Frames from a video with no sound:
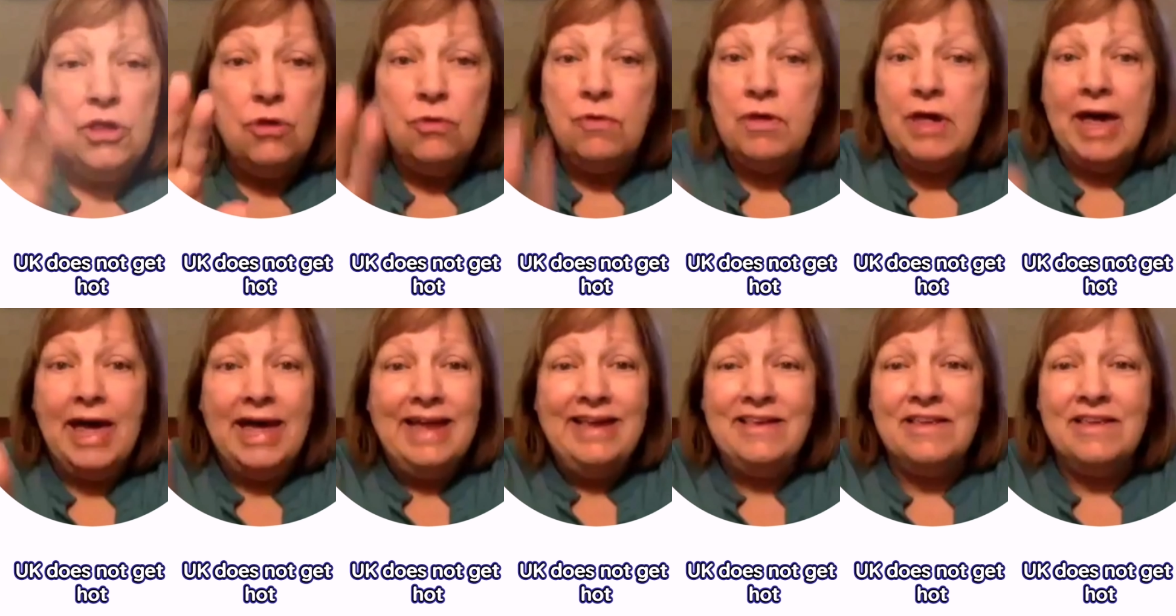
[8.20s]

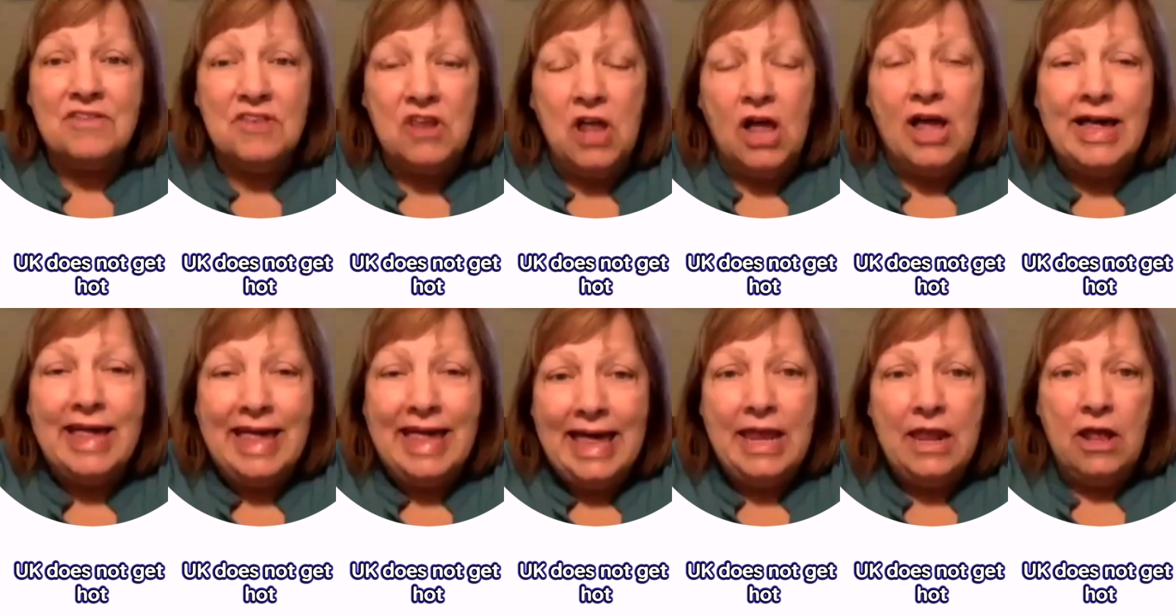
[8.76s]
UK does
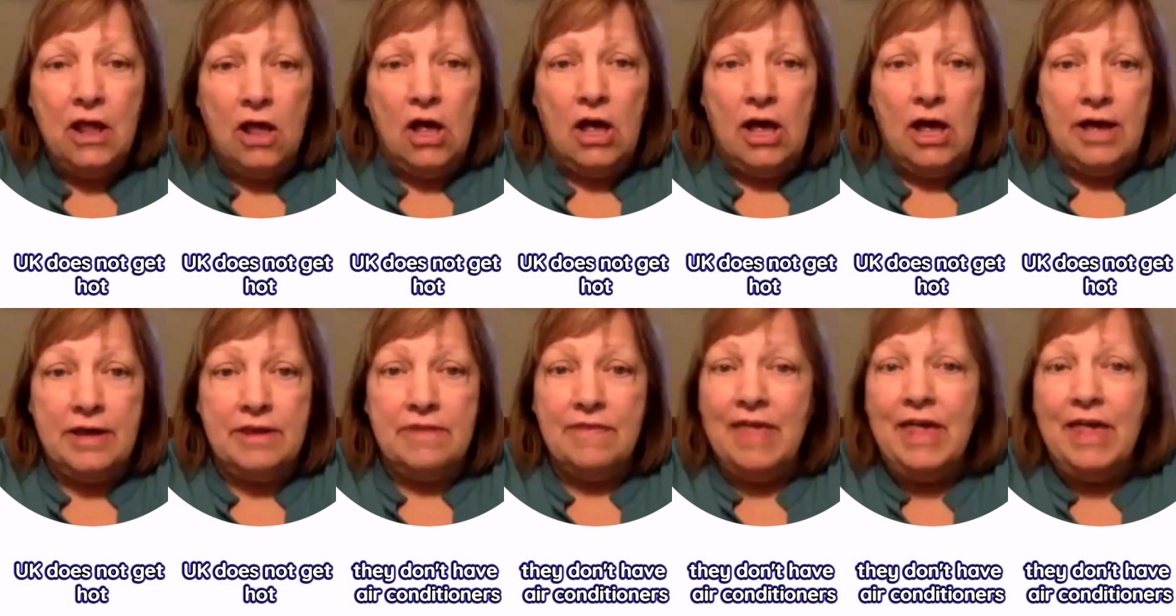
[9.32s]
not get
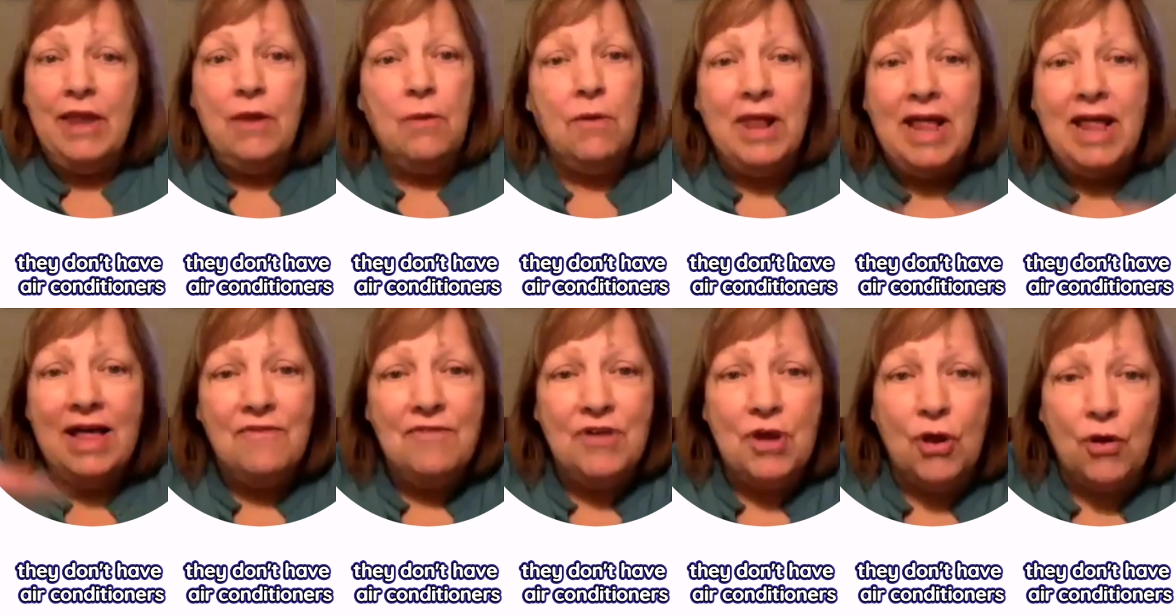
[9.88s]
hot. They don't
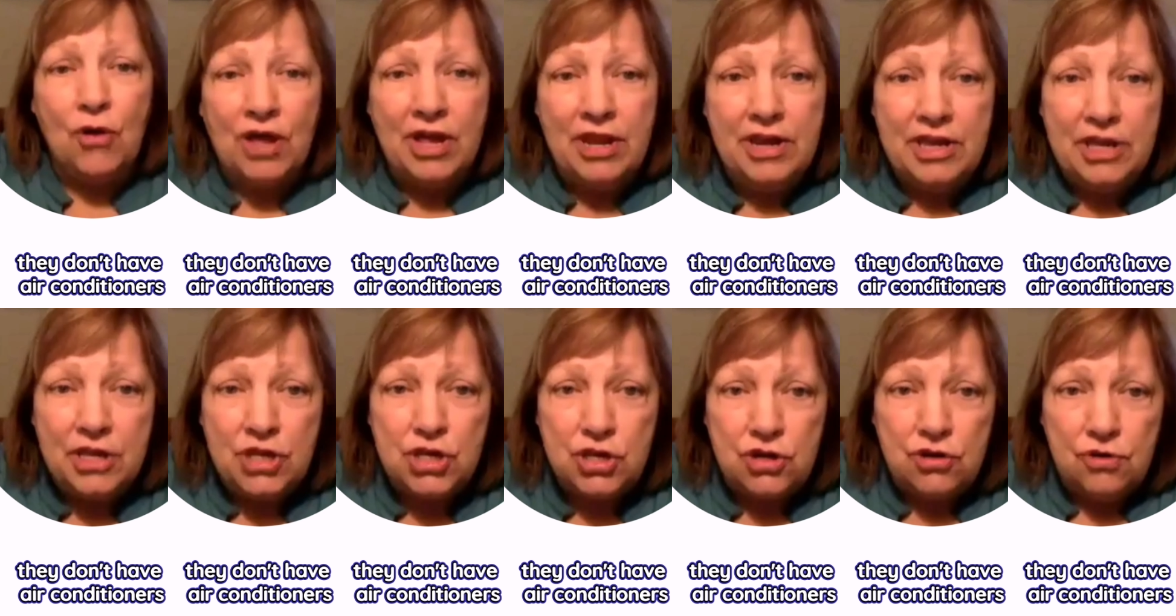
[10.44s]
have air
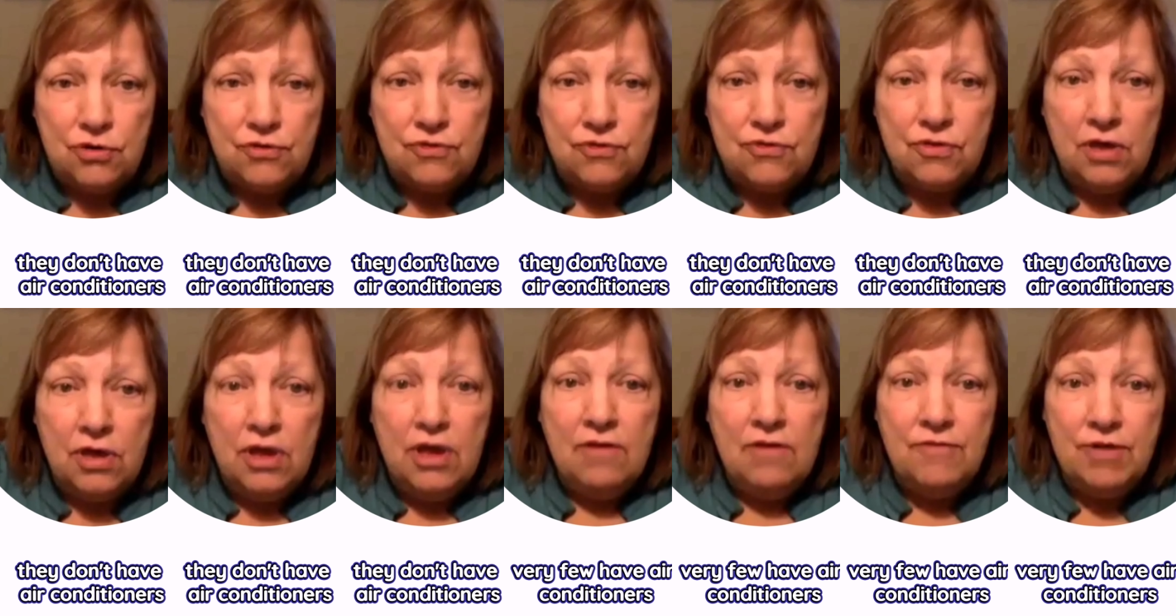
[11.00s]

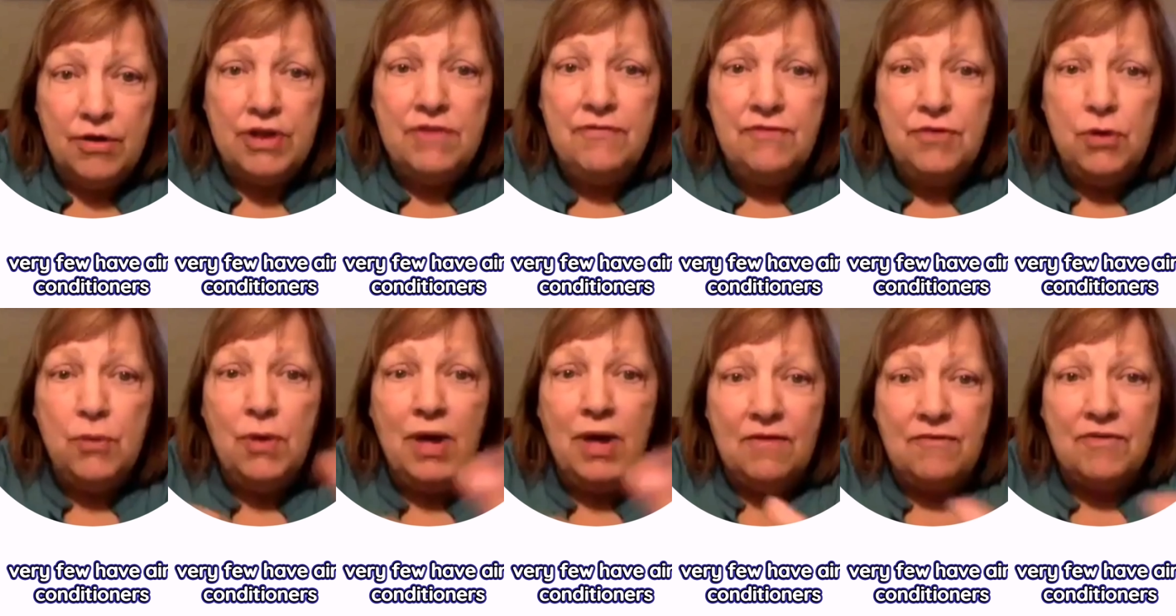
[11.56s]
conditioners. Very Uh-oh.
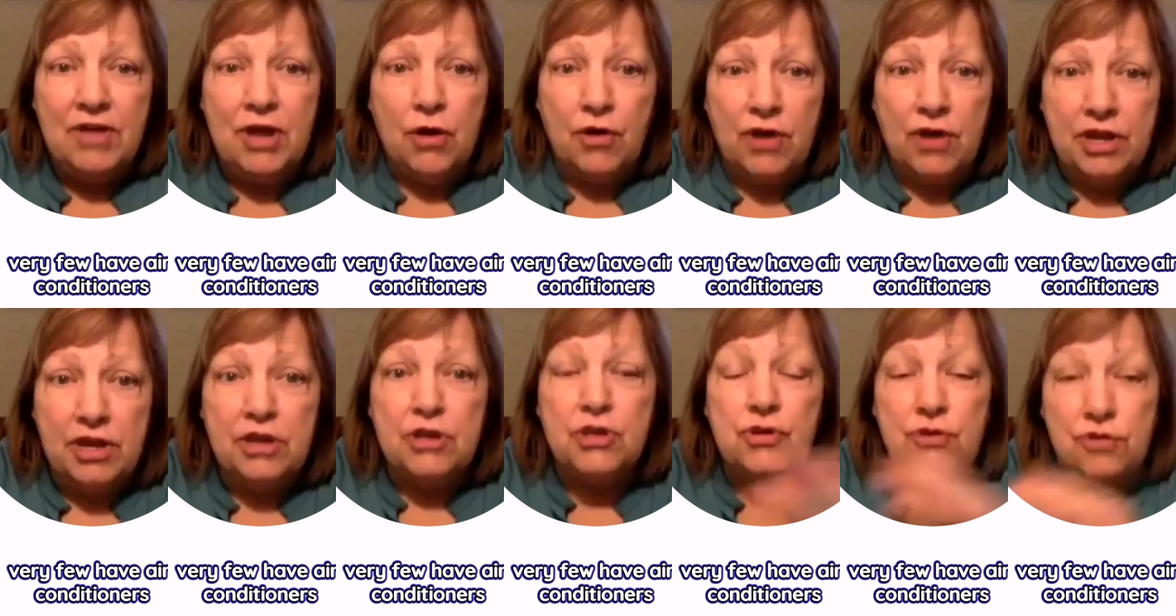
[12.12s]
few have air
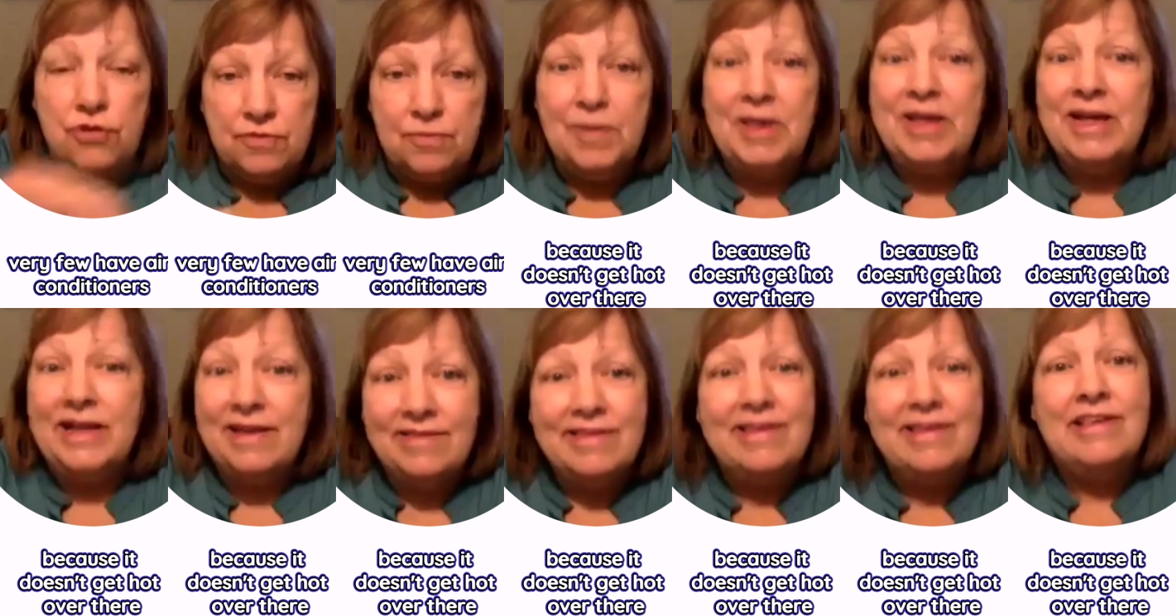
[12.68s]
conditioners
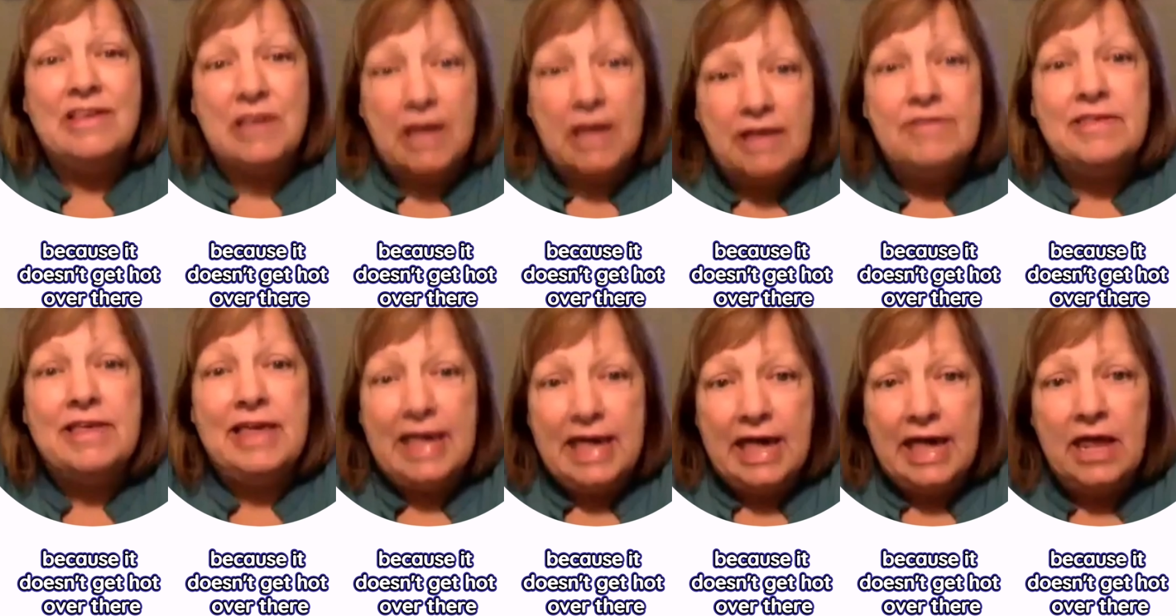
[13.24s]
because it
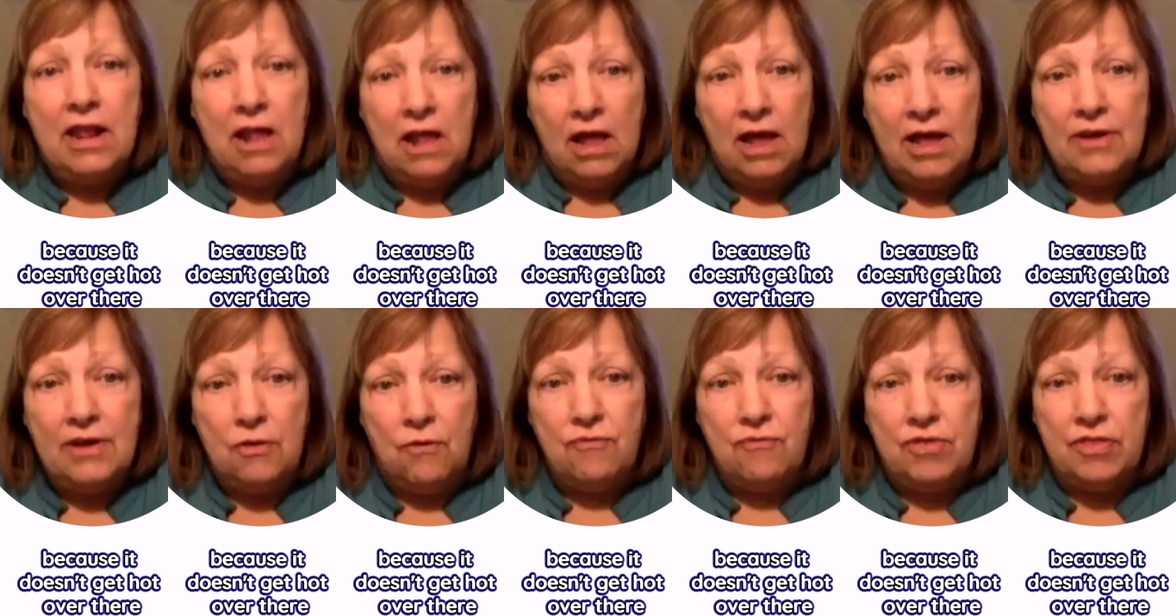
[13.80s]
doesn't get
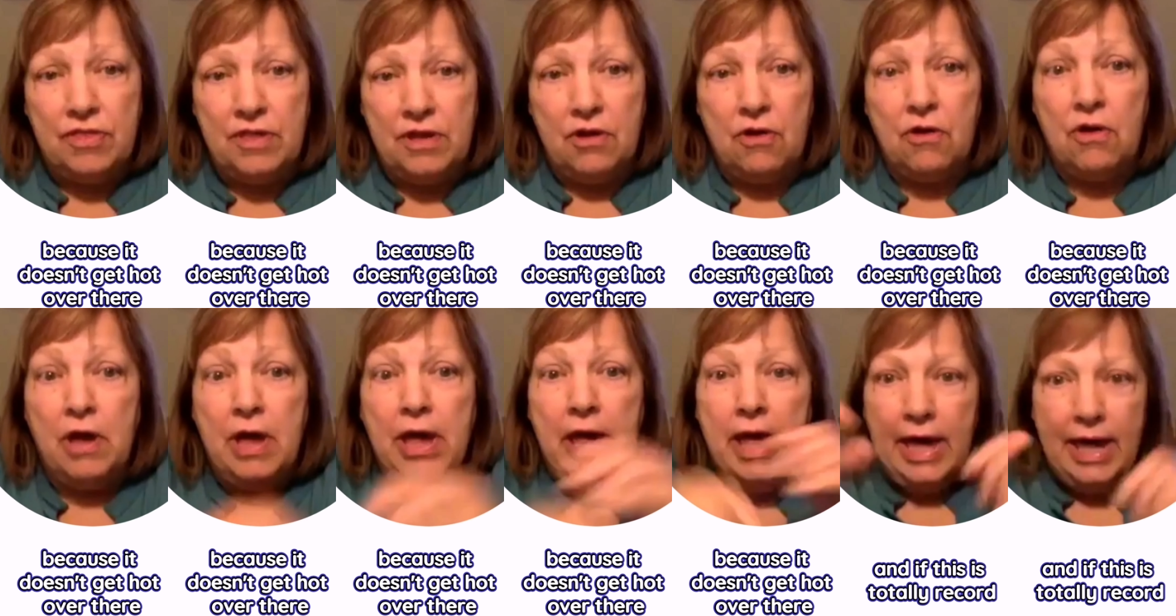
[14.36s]
hot over there.